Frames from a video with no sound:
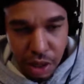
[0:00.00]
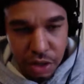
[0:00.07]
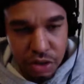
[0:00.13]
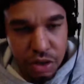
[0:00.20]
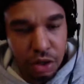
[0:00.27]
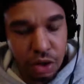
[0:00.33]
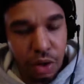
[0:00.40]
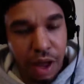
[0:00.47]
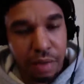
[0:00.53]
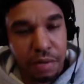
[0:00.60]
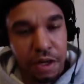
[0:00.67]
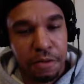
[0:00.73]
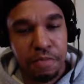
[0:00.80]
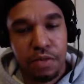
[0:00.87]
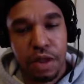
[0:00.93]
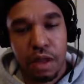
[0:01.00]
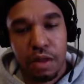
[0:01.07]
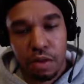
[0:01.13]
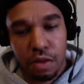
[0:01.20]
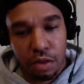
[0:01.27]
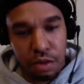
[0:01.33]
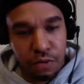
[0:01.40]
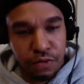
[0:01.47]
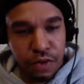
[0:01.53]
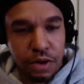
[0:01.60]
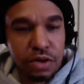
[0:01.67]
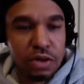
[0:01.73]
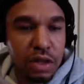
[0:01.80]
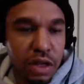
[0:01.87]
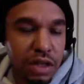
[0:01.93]
So I mean, the
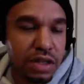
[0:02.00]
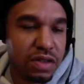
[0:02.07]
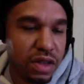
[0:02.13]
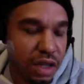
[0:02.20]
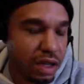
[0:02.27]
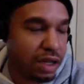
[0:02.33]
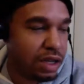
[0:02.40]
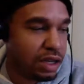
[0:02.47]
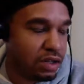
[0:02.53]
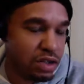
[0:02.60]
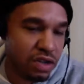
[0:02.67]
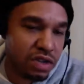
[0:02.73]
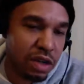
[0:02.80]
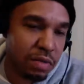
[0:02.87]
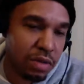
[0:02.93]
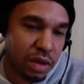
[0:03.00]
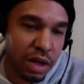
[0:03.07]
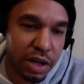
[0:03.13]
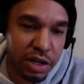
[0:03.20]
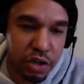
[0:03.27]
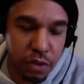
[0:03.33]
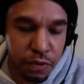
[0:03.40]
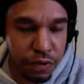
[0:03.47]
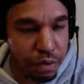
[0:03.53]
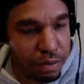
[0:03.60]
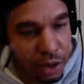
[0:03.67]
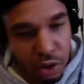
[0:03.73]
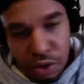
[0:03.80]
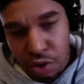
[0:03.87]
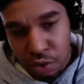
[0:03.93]
first thing is getting into something that you're
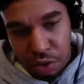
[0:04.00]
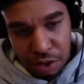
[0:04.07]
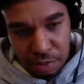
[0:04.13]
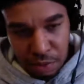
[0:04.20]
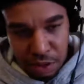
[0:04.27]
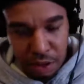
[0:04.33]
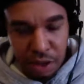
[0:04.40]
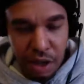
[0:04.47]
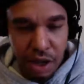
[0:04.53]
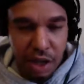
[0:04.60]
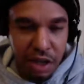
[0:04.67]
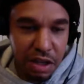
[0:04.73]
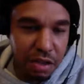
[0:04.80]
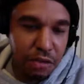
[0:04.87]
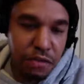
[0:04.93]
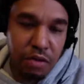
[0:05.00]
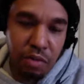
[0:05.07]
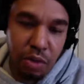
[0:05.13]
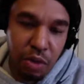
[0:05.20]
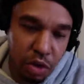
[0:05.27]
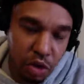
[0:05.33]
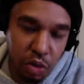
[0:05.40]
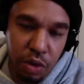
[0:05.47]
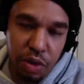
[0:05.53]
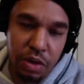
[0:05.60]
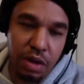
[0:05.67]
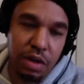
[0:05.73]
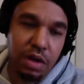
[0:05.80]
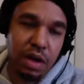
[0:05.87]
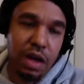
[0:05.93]
familiar with, man. Get familiar with
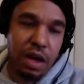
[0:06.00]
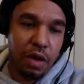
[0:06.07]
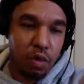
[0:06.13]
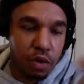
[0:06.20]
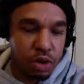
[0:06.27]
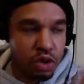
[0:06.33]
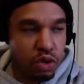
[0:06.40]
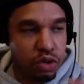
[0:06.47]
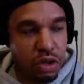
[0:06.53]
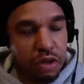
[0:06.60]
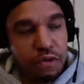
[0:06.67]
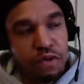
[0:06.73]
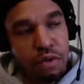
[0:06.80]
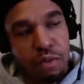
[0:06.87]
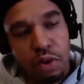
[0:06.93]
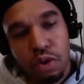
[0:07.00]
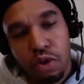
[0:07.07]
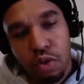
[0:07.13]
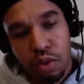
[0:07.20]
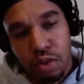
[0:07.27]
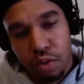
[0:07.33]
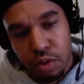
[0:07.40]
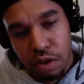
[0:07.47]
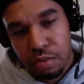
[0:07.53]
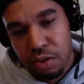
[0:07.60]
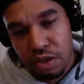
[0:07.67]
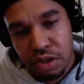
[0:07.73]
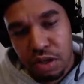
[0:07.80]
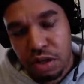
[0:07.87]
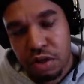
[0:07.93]
it, and once you get familiar with one
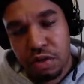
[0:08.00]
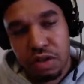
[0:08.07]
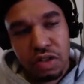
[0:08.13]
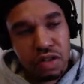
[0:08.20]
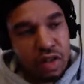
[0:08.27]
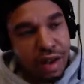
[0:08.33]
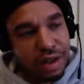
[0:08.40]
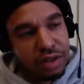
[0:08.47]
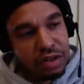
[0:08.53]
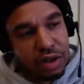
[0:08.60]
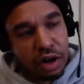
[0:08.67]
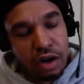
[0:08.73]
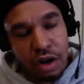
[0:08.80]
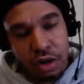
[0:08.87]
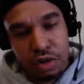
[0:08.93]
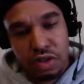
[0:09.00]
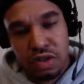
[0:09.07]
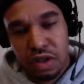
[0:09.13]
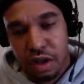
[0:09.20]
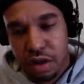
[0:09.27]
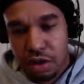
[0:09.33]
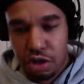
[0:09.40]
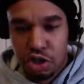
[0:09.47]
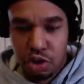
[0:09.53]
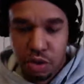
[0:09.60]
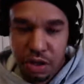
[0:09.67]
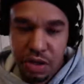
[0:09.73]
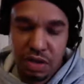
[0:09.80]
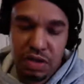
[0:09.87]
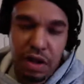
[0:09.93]
particular stock, start understanding the
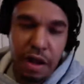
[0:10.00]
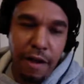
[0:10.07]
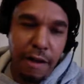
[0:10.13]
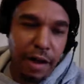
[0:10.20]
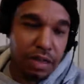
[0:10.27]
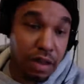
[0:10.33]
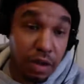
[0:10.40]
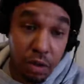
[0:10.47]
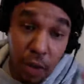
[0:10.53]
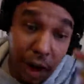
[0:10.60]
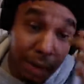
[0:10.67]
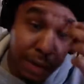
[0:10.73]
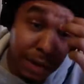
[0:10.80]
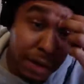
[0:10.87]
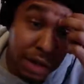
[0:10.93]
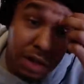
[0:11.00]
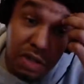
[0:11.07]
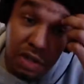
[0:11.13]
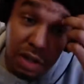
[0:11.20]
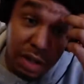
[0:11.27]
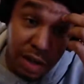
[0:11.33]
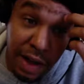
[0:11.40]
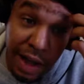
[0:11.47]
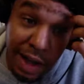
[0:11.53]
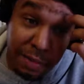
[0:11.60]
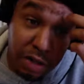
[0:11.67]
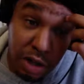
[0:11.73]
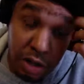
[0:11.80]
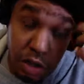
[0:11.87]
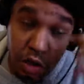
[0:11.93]
trends. I think Robinhood is a good app
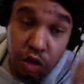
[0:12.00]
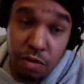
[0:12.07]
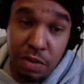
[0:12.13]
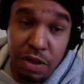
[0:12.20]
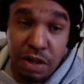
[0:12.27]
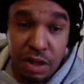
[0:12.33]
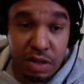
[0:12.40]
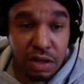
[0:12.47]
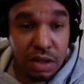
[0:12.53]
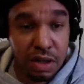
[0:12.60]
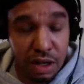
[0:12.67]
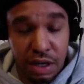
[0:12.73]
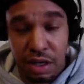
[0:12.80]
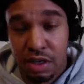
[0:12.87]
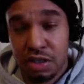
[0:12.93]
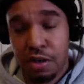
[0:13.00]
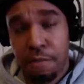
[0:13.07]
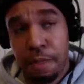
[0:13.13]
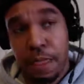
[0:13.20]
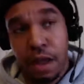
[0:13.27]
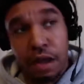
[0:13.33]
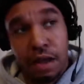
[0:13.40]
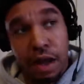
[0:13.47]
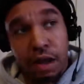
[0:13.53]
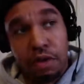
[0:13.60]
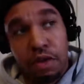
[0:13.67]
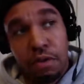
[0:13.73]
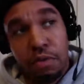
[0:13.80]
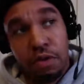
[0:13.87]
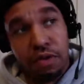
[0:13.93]
to use because it does not
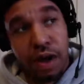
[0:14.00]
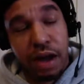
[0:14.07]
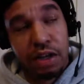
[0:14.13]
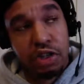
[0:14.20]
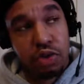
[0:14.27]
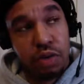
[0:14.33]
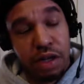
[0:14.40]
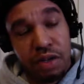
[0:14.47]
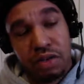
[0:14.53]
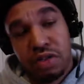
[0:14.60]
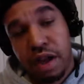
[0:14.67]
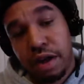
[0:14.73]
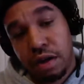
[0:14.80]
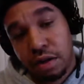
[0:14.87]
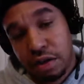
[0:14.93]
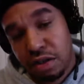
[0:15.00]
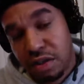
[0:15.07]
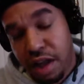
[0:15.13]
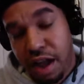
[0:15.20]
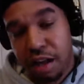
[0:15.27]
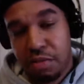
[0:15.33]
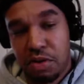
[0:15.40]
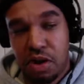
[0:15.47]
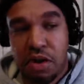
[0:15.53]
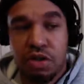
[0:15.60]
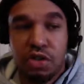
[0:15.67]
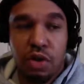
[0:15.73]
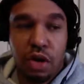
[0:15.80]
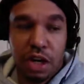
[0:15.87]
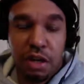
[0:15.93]
only provide you insight on the stock, but
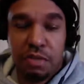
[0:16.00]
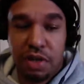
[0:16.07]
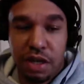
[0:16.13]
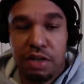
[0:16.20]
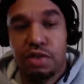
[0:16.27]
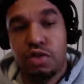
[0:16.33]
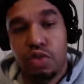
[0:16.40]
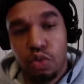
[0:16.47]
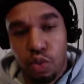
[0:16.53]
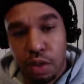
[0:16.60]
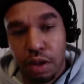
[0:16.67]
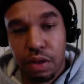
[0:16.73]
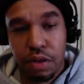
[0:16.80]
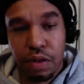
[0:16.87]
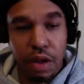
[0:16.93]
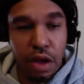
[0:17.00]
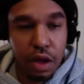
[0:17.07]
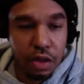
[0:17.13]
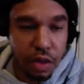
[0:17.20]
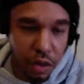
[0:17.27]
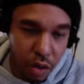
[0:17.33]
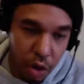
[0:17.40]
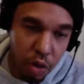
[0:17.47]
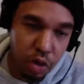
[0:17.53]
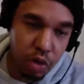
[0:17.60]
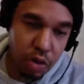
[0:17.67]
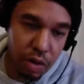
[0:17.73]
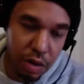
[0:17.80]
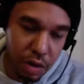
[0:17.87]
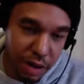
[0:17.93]
also updates you with
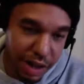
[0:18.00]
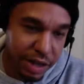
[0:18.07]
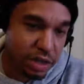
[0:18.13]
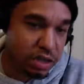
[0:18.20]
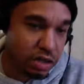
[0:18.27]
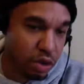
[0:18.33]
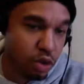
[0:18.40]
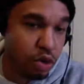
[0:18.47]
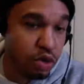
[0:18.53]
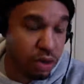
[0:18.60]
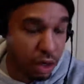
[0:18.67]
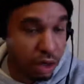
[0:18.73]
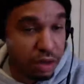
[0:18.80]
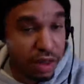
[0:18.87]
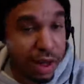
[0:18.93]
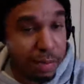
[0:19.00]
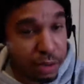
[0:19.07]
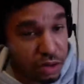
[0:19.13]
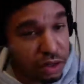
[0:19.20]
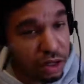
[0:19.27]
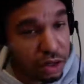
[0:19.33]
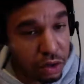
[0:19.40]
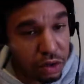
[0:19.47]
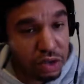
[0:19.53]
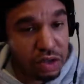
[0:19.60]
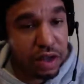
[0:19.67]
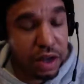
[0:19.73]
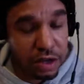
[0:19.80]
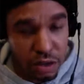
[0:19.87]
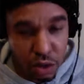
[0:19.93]
the latest news on that particular
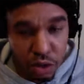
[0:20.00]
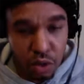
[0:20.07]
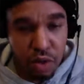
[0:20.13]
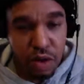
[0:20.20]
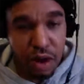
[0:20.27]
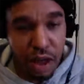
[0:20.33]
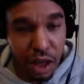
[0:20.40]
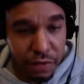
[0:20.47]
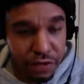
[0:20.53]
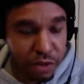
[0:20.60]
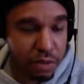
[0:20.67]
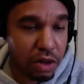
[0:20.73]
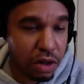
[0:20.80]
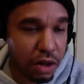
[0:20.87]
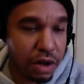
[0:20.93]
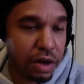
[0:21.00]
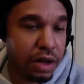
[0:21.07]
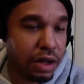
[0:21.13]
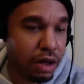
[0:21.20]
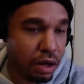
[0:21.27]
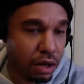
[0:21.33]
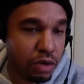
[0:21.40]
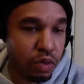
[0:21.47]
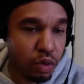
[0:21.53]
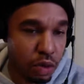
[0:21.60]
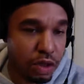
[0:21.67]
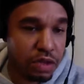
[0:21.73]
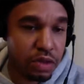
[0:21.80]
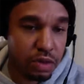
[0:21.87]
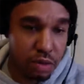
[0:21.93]
stock, so you can have some clarity on
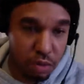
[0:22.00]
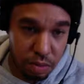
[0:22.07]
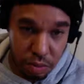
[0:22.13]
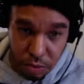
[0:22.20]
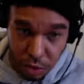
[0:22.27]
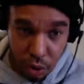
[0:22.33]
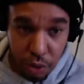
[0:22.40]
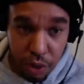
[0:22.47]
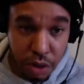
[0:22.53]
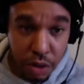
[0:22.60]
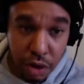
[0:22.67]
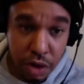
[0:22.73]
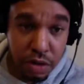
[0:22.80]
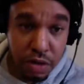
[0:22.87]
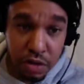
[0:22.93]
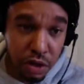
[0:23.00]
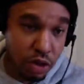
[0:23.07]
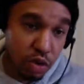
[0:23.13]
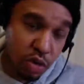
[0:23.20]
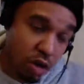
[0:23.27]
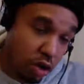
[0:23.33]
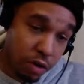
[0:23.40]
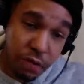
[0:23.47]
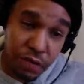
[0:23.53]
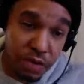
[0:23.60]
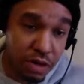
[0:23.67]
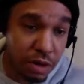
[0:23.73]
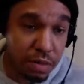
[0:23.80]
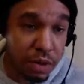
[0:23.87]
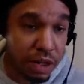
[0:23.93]
what's going on, so if
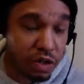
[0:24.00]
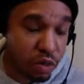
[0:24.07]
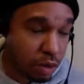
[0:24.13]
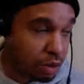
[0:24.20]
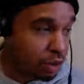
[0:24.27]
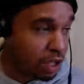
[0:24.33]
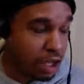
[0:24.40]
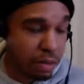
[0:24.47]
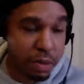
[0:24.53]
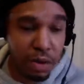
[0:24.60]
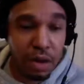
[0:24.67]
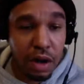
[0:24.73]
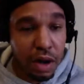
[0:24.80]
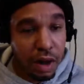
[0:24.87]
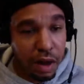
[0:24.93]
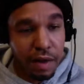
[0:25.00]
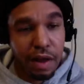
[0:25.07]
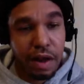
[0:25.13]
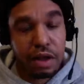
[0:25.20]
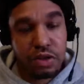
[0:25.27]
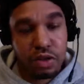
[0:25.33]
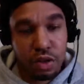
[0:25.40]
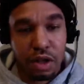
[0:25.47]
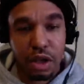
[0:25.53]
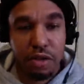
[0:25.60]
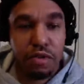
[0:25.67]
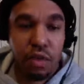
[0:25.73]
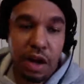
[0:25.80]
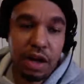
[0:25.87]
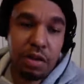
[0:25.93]
it's something that's worth keeping. And they also
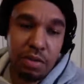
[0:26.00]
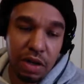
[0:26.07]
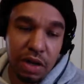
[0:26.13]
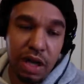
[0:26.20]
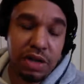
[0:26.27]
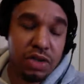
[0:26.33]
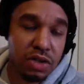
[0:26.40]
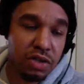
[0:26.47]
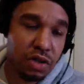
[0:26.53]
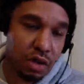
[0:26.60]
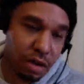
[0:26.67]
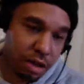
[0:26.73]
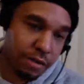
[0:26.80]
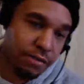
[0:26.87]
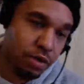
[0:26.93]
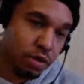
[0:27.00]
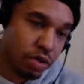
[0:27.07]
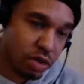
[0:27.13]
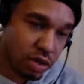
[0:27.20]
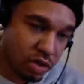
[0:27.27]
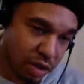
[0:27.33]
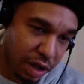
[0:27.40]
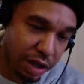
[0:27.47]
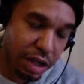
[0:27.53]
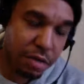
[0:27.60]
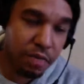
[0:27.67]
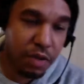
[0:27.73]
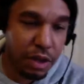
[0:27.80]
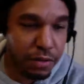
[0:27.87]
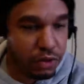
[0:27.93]
give recommendations on if you should sell it,
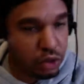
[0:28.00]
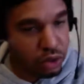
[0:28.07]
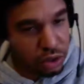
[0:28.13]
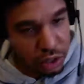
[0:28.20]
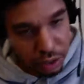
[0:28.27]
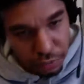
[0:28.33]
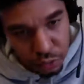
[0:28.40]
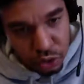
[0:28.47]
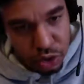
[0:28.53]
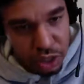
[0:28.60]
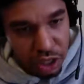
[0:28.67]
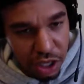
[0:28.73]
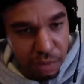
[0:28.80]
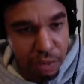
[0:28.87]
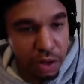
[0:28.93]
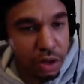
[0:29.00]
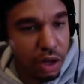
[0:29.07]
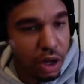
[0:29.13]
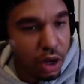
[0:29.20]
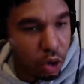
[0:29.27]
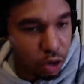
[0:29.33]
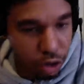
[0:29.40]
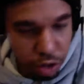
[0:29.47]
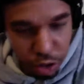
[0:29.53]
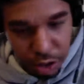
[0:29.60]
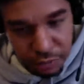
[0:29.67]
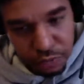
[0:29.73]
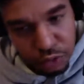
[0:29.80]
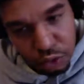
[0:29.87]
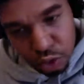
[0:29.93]
if you should keep it, or
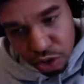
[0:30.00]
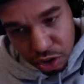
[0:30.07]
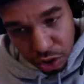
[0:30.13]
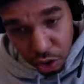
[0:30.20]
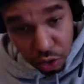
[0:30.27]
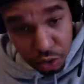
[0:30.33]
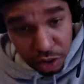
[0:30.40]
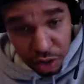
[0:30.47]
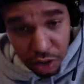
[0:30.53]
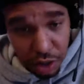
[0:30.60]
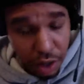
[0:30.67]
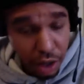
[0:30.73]
if you should hold it.